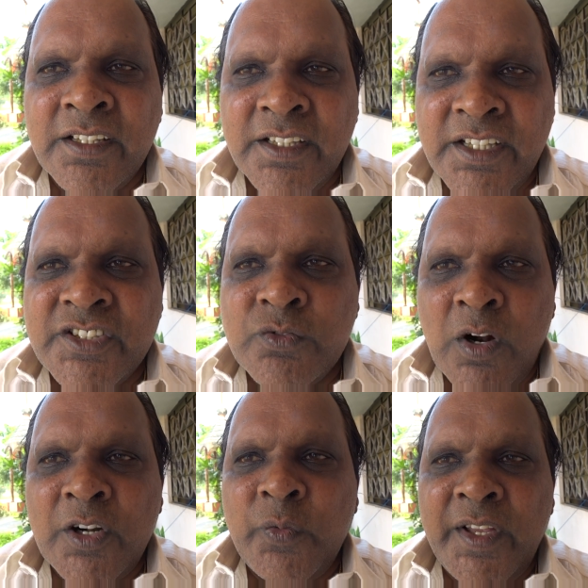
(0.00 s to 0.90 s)
that is
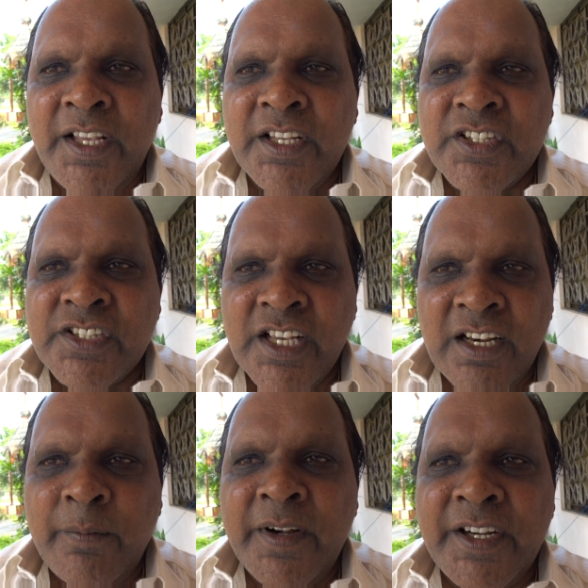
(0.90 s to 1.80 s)
what we
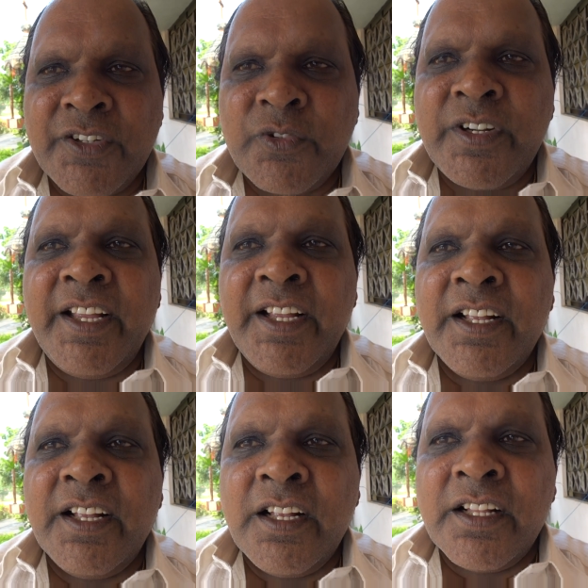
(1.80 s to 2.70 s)
celebrate today,
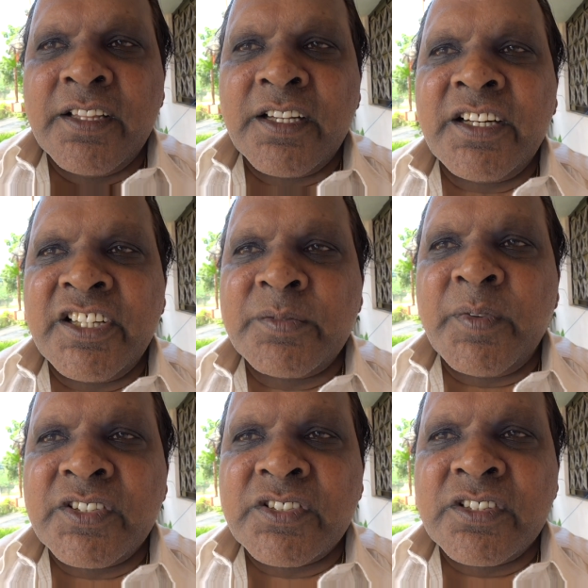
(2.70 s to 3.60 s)
the
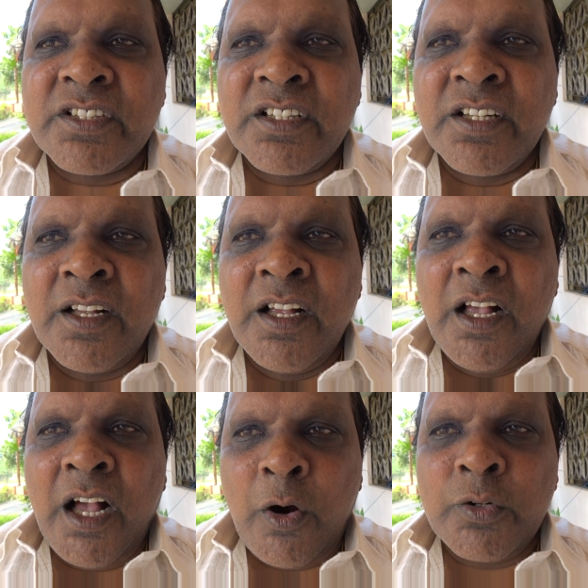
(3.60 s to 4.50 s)
Christmas.
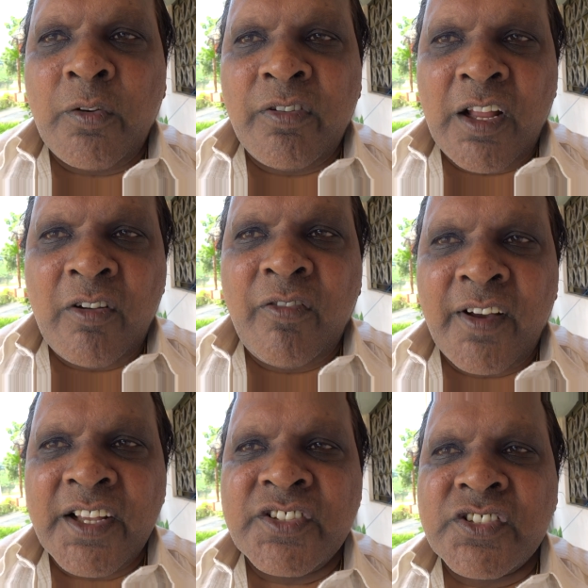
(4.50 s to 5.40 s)
Out of love for
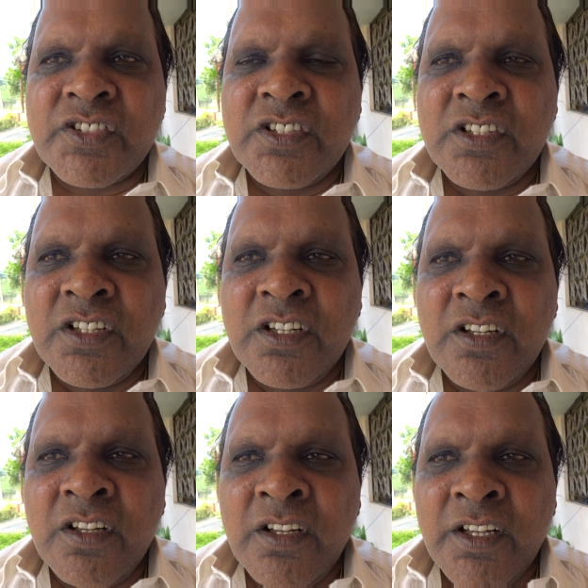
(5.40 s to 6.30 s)
us,
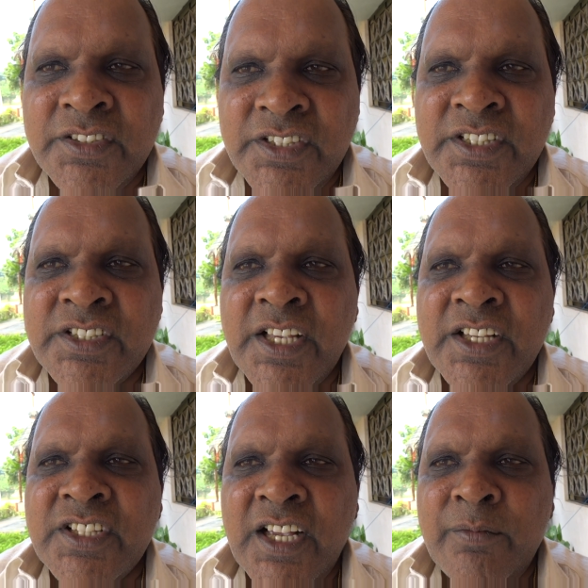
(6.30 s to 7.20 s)
Jesus
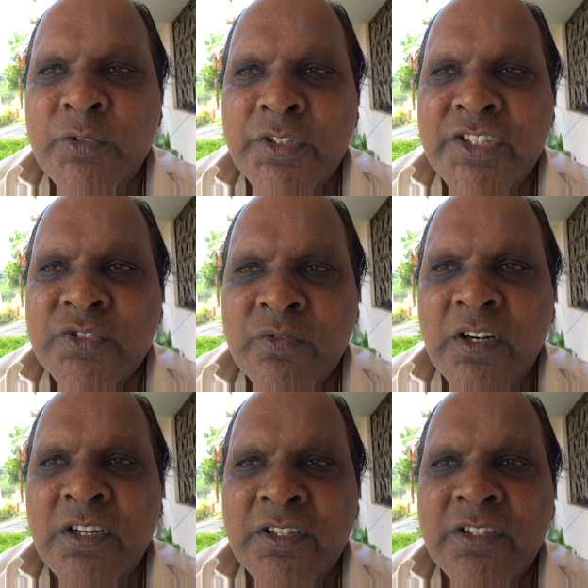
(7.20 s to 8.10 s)
has come to this
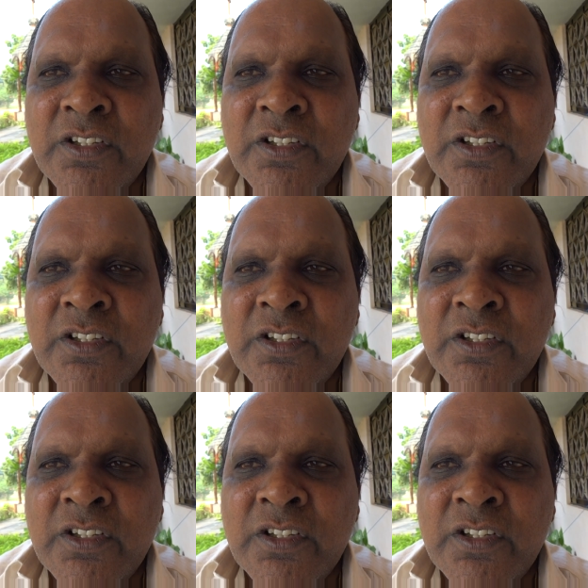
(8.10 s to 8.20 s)
world